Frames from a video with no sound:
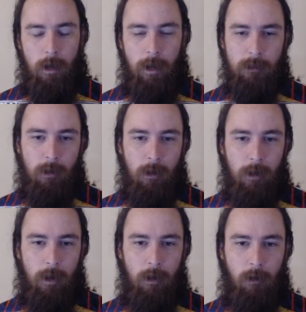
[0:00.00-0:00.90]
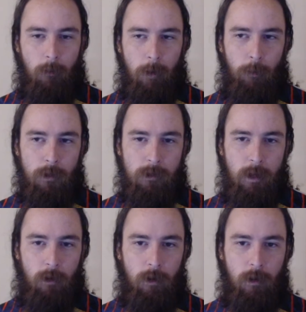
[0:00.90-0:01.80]
guess on my
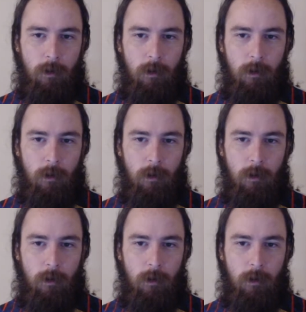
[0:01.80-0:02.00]
personality,